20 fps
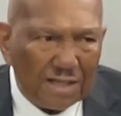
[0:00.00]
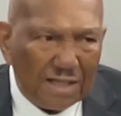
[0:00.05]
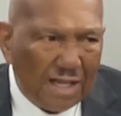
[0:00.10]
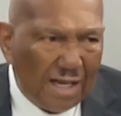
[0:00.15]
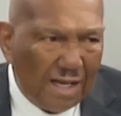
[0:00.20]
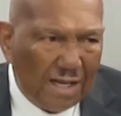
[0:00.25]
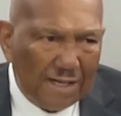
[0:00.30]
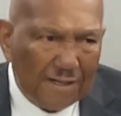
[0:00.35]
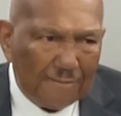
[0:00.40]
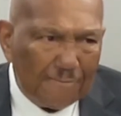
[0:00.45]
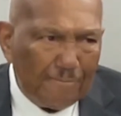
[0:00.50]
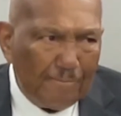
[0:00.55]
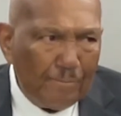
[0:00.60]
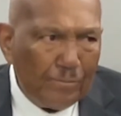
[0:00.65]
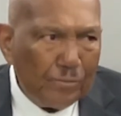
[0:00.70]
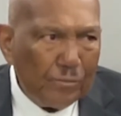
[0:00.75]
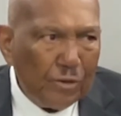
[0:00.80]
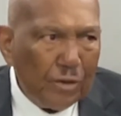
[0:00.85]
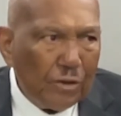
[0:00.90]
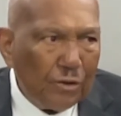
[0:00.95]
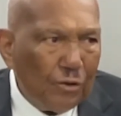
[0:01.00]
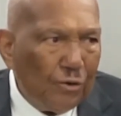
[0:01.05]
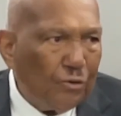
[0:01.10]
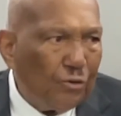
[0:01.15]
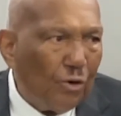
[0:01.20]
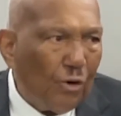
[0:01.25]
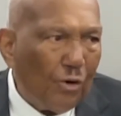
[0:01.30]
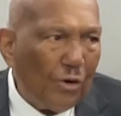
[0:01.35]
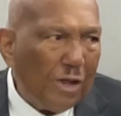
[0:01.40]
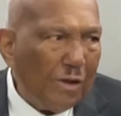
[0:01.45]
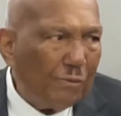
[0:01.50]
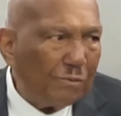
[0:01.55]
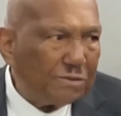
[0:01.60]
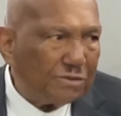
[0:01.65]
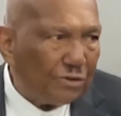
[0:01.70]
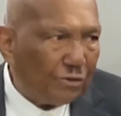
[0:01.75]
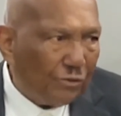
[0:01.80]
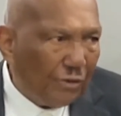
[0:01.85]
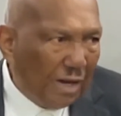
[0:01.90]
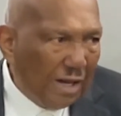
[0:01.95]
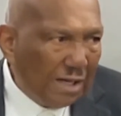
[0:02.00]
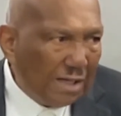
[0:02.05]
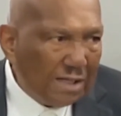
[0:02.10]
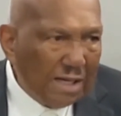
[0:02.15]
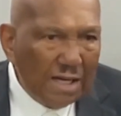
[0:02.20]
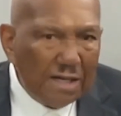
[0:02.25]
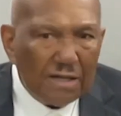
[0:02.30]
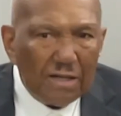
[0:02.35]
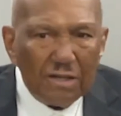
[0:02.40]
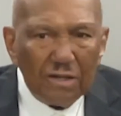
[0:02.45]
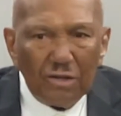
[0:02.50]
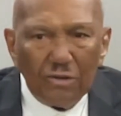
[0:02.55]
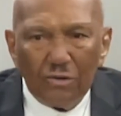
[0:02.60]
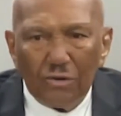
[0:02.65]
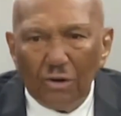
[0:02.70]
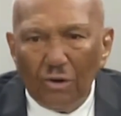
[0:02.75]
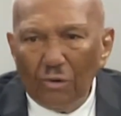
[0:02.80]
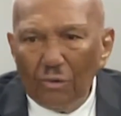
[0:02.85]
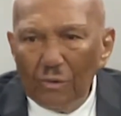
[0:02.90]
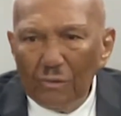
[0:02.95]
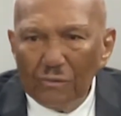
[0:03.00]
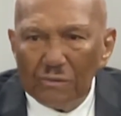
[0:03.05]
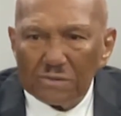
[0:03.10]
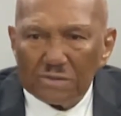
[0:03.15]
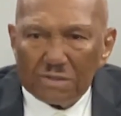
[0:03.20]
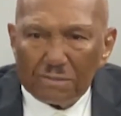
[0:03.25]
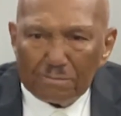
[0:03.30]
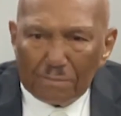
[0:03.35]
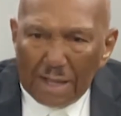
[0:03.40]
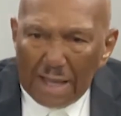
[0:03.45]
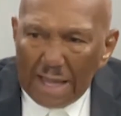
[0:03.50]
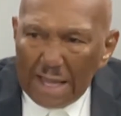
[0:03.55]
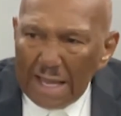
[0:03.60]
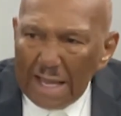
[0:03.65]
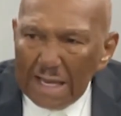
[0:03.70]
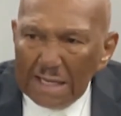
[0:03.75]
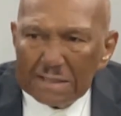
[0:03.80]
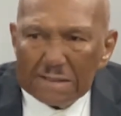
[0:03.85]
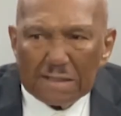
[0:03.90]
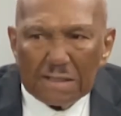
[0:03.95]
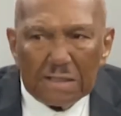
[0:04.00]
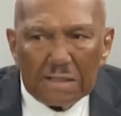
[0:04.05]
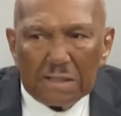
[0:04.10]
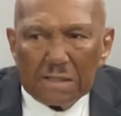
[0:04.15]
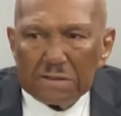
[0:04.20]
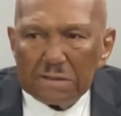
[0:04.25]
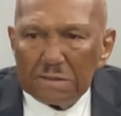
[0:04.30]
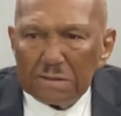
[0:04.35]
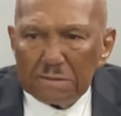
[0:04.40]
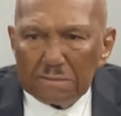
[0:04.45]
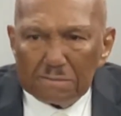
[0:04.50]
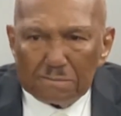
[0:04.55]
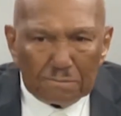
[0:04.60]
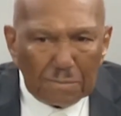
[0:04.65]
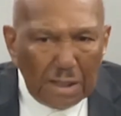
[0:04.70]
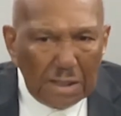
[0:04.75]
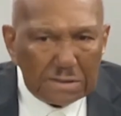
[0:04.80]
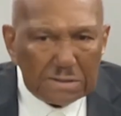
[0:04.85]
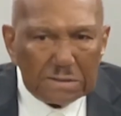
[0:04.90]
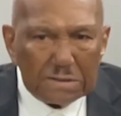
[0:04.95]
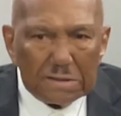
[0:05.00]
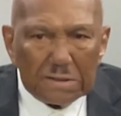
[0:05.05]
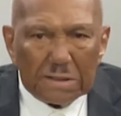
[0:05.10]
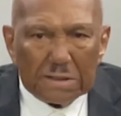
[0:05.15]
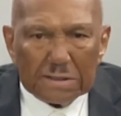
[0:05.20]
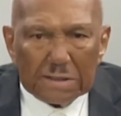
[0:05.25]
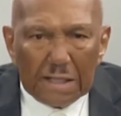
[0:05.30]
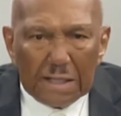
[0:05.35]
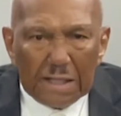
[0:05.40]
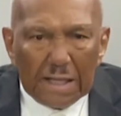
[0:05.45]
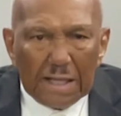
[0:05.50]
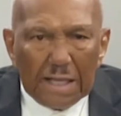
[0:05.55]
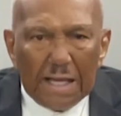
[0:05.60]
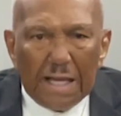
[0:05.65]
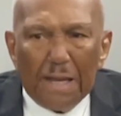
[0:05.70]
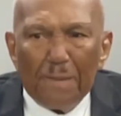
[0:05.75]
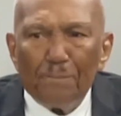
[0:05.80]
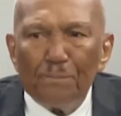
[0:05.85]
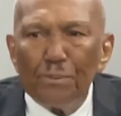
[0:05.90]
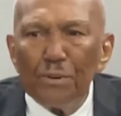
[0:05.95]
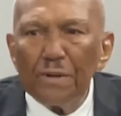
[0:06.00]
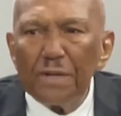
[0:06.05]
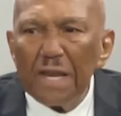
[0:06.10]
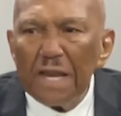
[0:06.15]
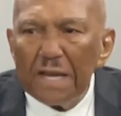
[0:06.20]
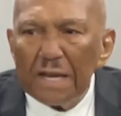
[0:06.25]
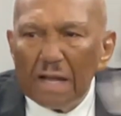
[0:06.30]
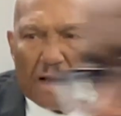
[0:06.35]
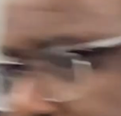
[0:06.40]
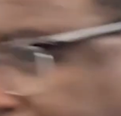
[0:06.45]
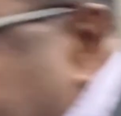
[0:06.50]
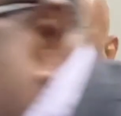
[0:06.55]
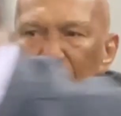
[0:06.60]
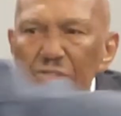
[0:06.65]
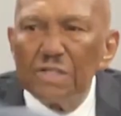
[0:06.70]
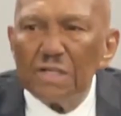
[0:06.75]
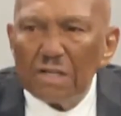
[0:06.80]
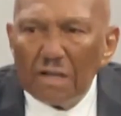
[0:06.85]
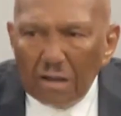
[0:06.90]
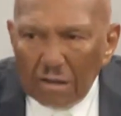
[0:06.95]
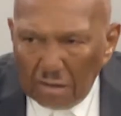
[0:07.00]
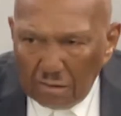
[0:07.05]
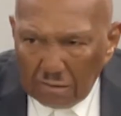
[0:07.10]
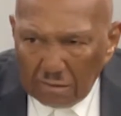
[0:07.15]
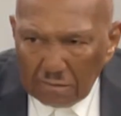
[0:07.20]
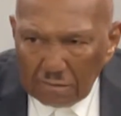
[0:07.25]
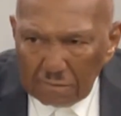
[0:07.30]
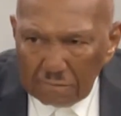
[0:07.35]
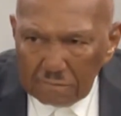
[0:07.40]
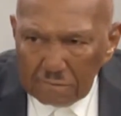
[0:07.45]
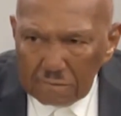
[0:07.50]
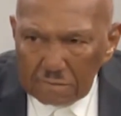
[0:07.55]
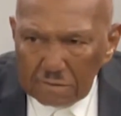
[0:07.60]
King. You know he was a great leader, you know he was a man, but he put in us love.